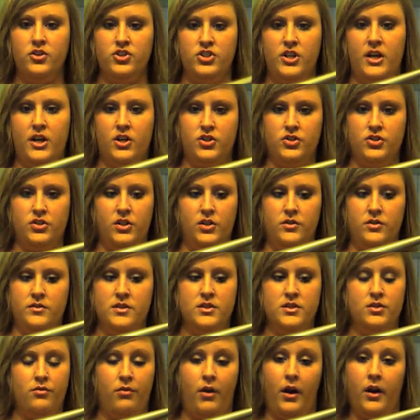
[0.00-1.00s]
She actually
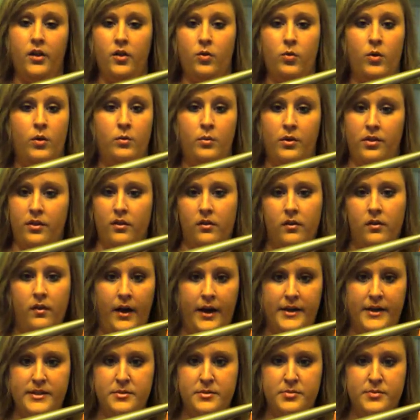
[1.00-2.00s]
uses a regular one with a
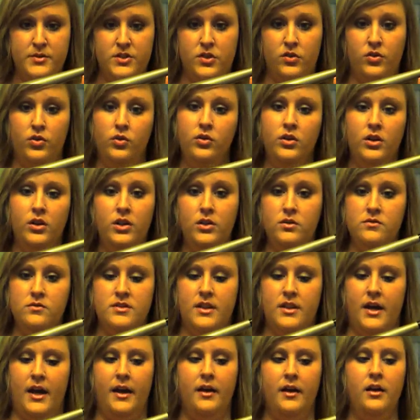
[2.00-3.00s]
clasp, so you can use
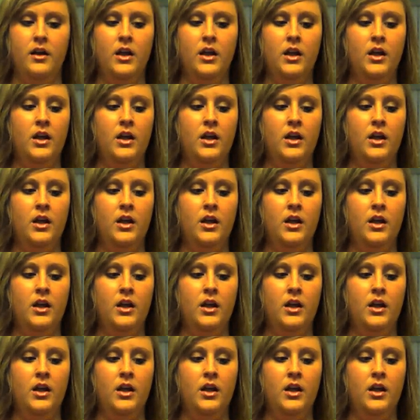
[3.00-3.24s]
that.